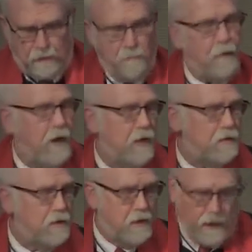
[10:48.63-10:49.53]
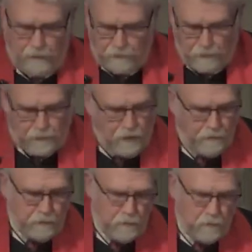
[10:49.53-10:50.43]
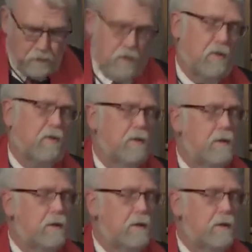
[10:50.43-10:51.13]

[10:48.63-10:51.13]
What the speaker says: compassion ever offered the world